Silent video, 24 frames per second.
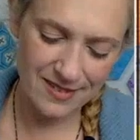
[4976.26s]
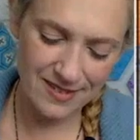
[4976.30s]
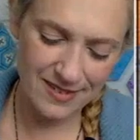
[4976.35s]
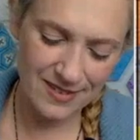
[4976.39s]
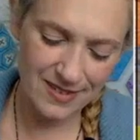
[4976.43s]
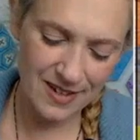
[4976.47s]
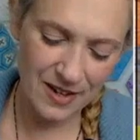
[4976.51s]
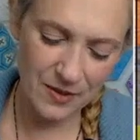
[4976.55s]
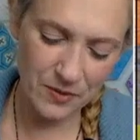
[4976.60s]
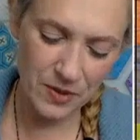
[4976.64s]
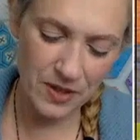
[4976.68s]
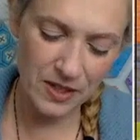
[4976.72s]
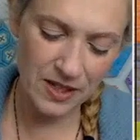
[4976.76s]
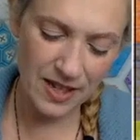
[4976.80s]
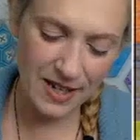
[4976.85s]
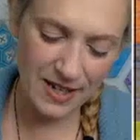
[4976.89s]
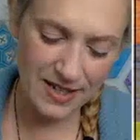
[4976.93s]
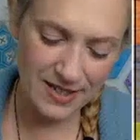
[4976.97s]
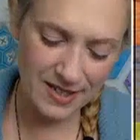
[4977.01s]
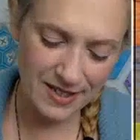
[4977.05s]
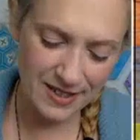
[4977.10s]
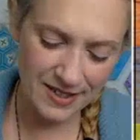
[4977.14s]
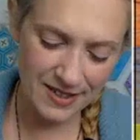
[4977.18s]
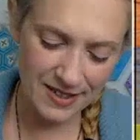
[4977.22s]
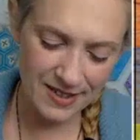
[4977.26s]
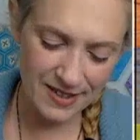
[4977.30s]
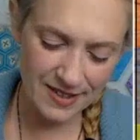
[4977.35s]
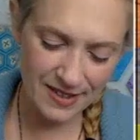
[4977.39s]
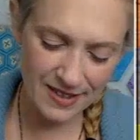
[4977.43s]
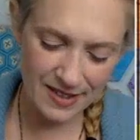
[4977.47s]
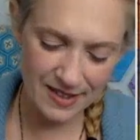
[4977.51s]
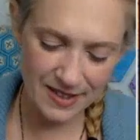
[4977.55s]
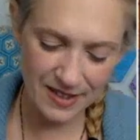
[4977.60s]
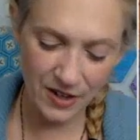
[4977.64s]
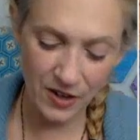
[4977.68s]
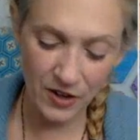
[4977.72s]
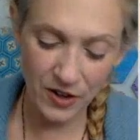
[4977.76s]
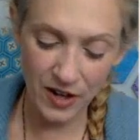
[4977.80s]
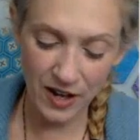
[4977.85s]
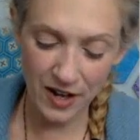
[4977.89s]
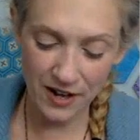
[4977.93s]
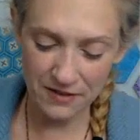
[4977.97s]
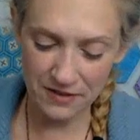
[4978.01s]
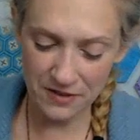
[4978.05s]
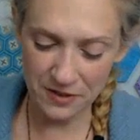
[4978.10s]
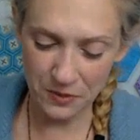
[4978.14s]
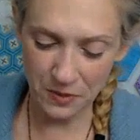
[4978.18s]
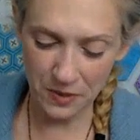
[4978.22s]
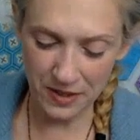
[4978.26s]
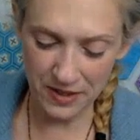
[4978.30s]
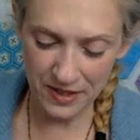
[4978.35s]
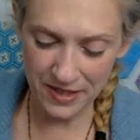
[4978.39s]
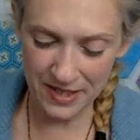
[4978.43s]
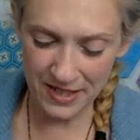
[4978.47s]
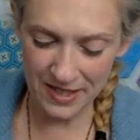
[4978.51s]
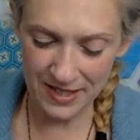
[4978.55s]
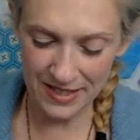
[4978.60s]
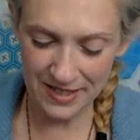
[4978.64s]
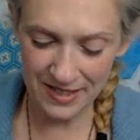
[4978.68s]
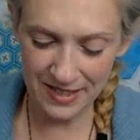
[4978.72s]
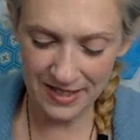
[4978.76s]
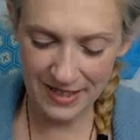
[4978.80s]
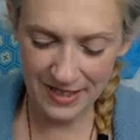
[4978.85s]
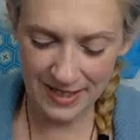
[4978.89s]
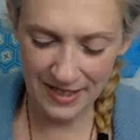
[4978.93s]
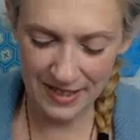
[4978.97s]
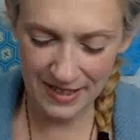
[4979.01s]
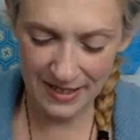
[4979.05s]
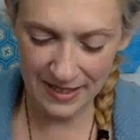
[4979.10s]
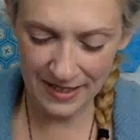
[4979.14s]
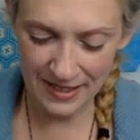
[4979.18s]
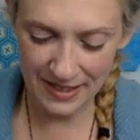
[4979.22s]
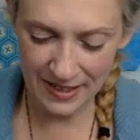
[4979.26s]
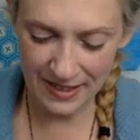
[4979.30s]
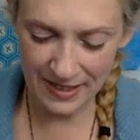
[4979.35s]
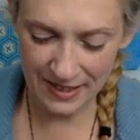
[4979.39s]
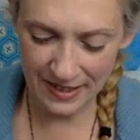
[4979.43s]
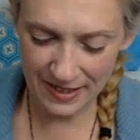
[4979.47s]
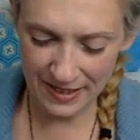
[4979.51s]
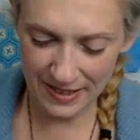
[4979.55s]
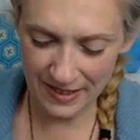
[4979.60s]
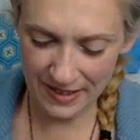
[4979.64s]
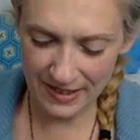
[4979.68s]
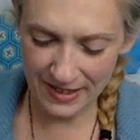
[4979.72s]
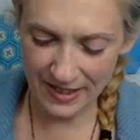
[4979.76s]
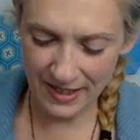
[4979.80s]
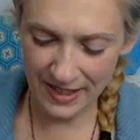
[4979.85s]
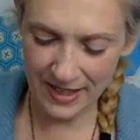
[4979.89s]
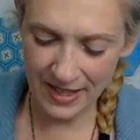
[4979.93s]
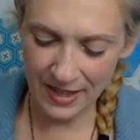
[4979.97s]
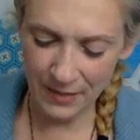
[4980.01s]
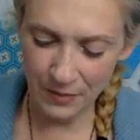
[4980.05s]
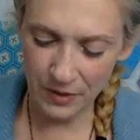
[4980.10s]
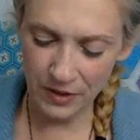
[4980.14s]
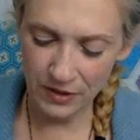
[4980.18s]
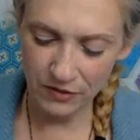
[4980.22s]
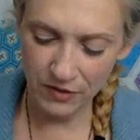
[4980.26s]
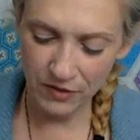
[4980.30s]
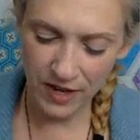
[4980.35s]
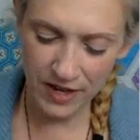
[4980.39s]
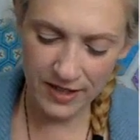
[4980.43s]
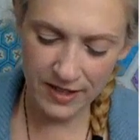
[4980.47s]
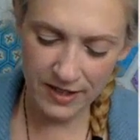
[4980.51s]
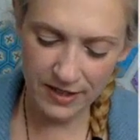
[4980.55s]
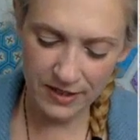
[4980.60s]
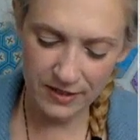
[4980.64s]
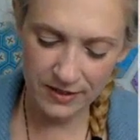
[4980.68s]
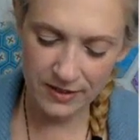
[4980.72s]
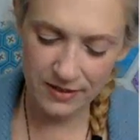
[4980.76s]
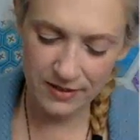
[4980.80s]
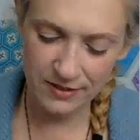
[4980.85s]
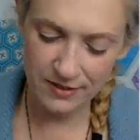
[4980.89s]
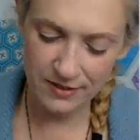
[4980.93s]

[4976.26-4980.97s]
not realizing that the art hive is what you need. And then when you find it,